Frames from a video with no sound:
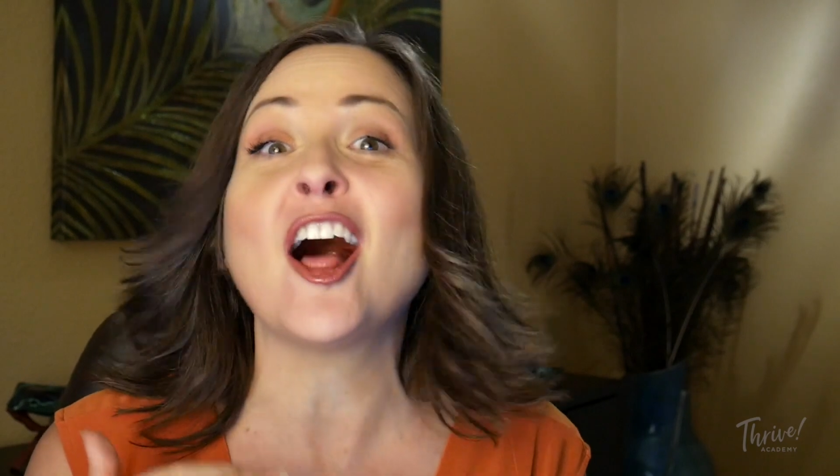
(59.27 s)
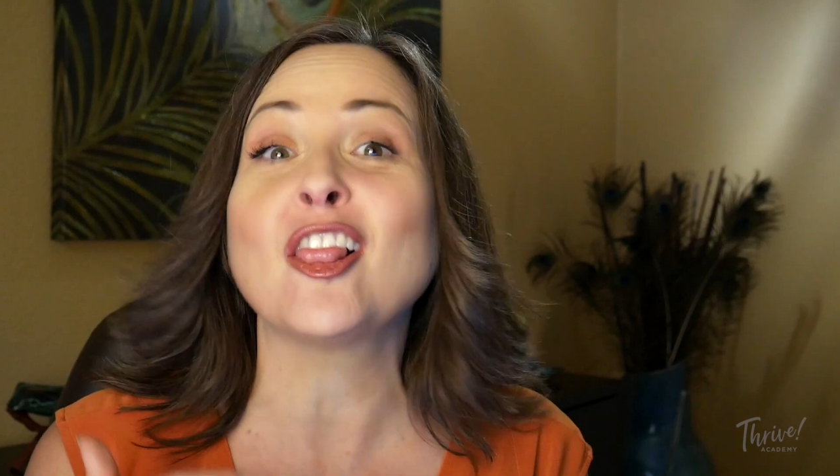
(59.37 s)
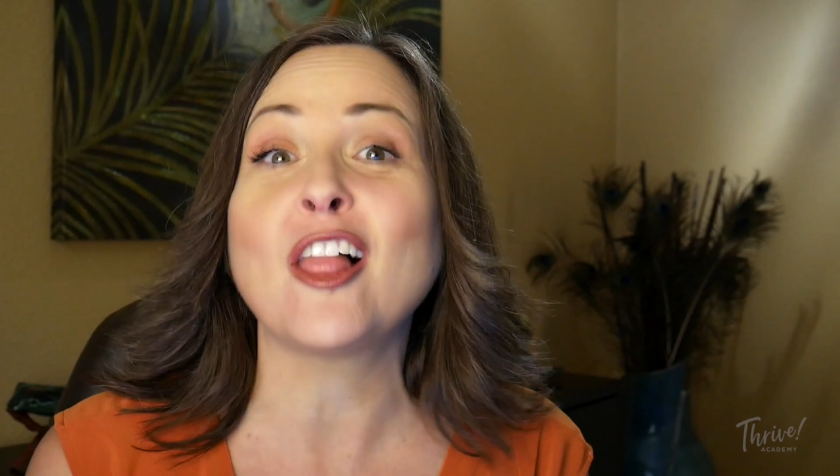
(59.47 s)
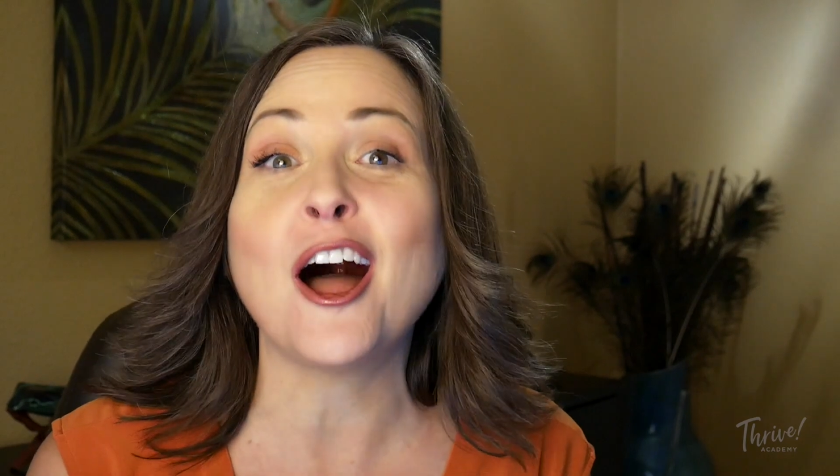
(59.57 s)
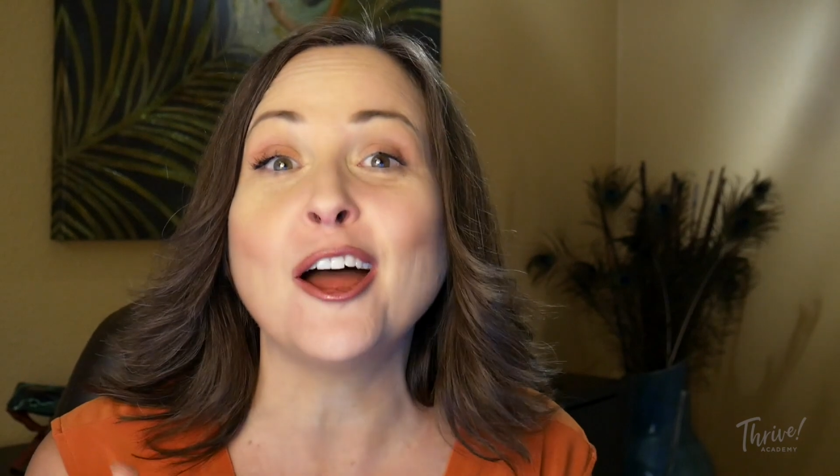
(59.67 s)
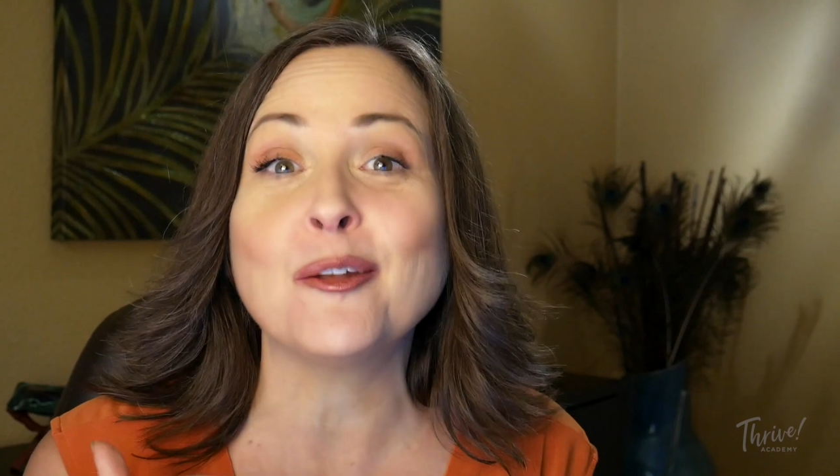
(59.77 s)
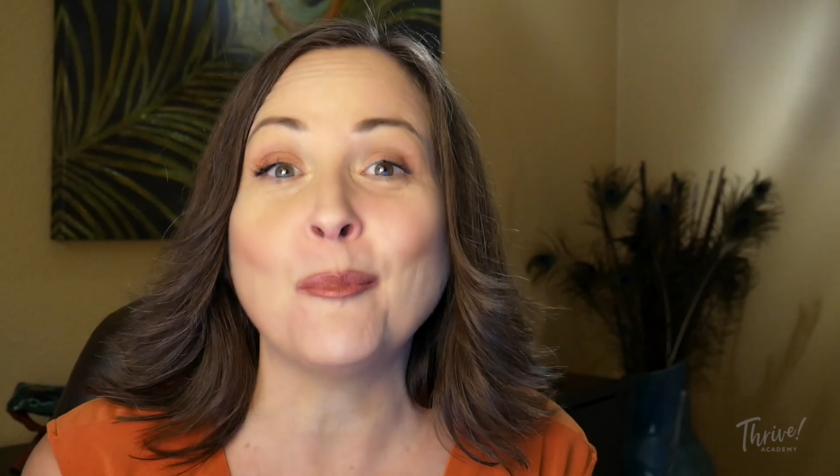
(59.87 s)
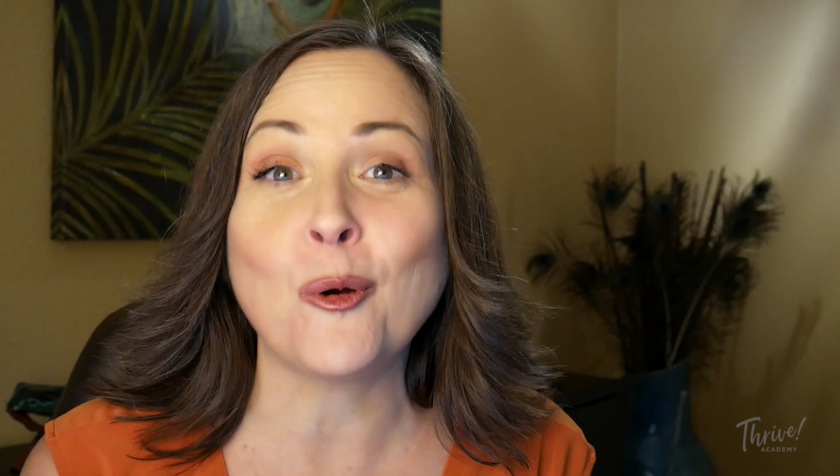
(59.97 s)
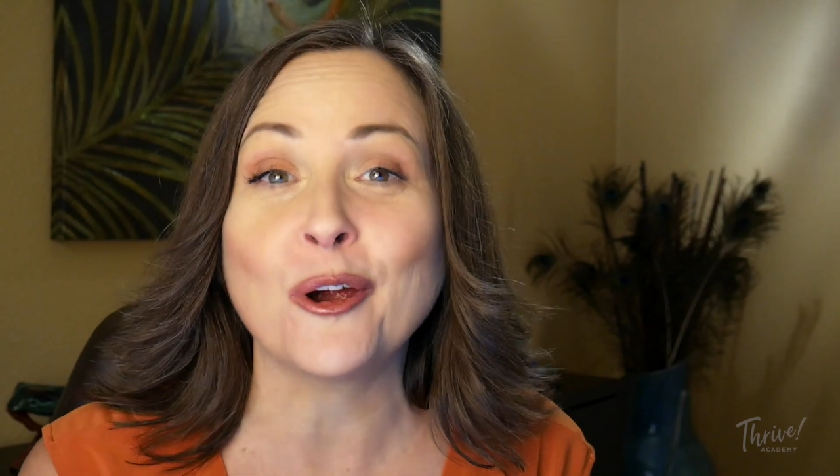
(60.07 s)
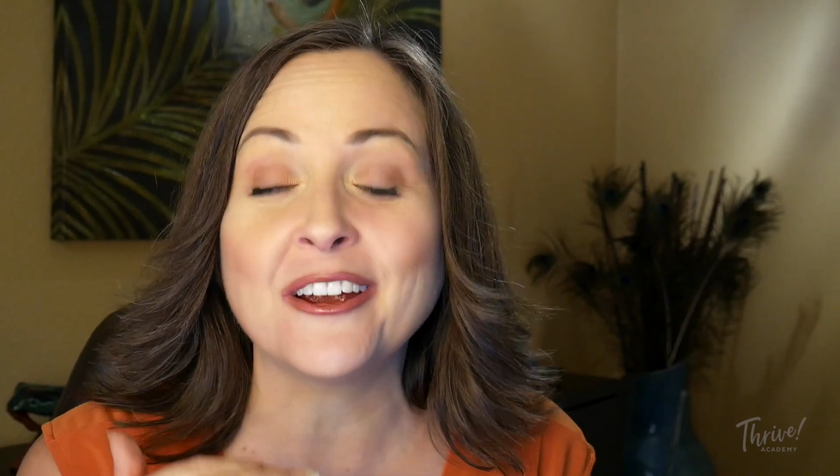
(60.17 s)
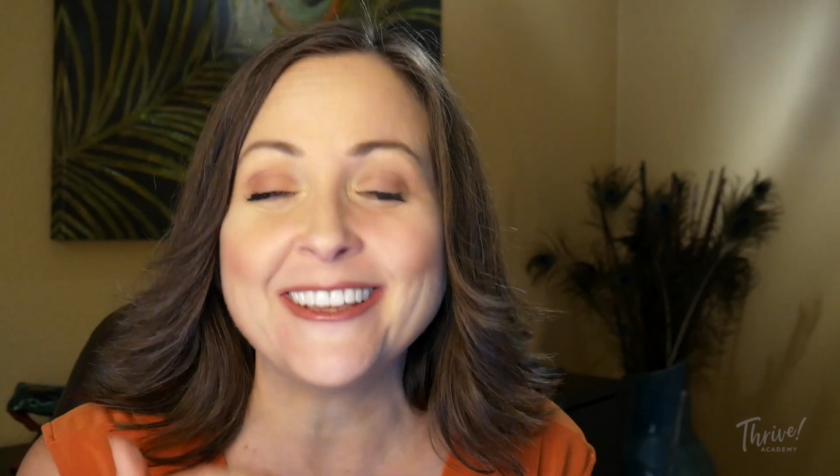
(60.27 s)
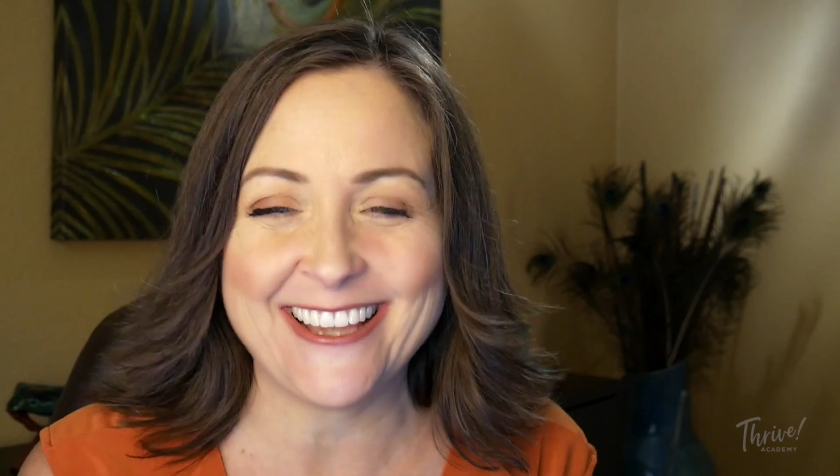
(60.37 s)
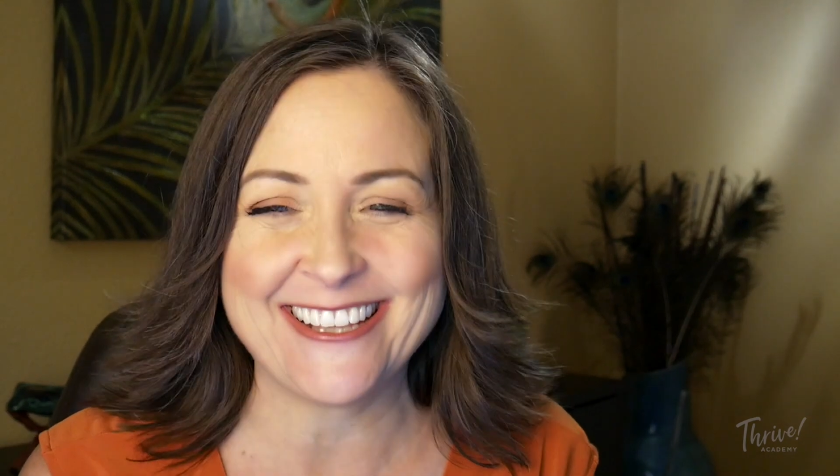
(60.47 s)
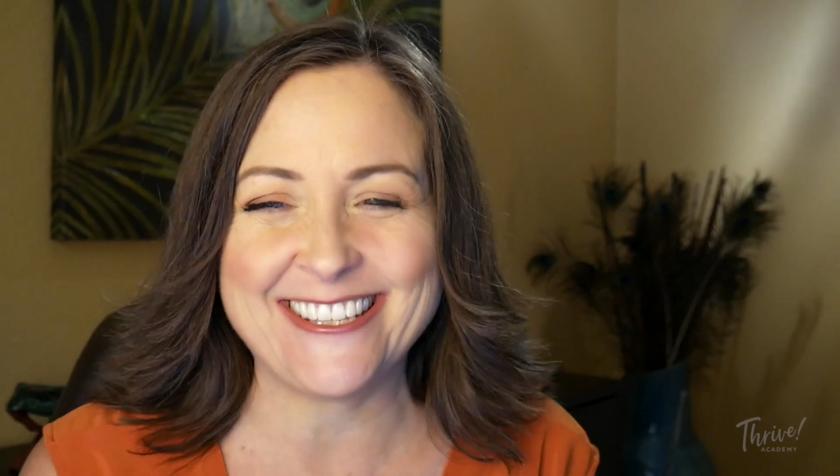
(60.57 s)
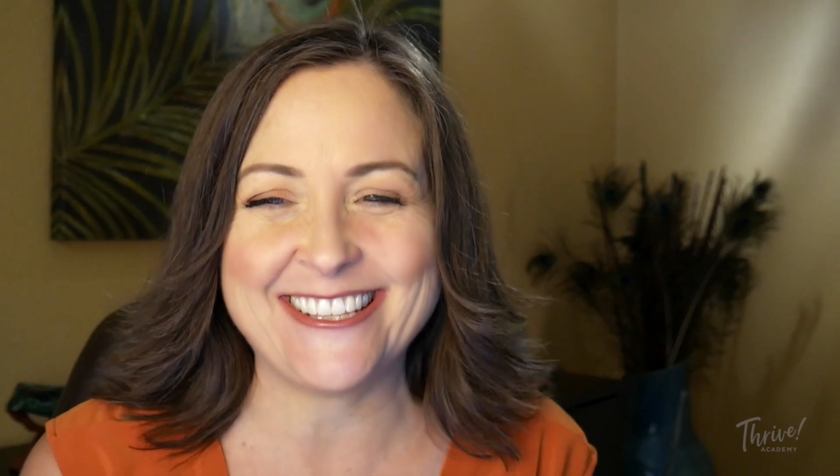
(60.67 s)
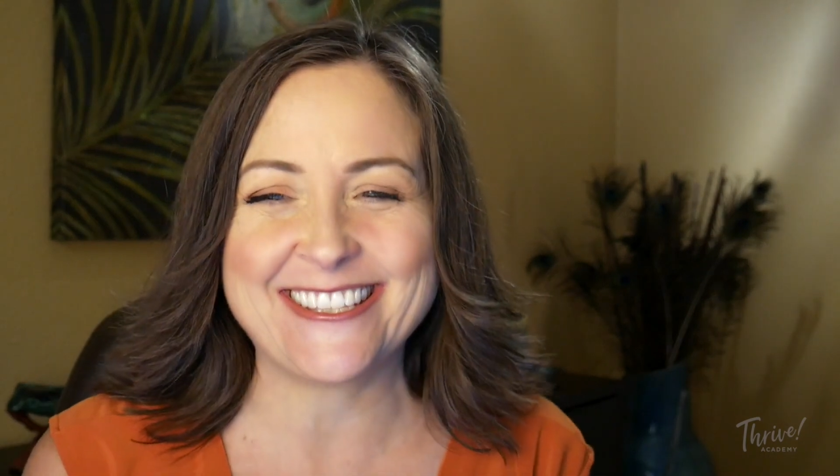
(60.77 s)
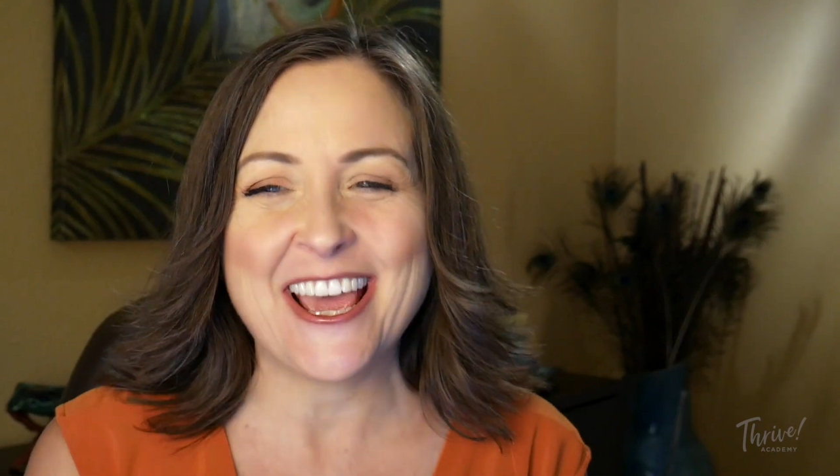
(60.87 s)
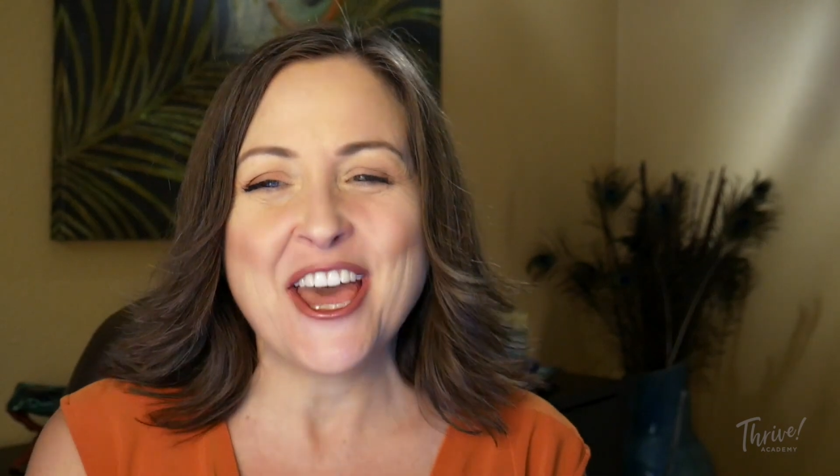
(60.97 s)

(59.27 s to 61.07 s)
a lot more yeses.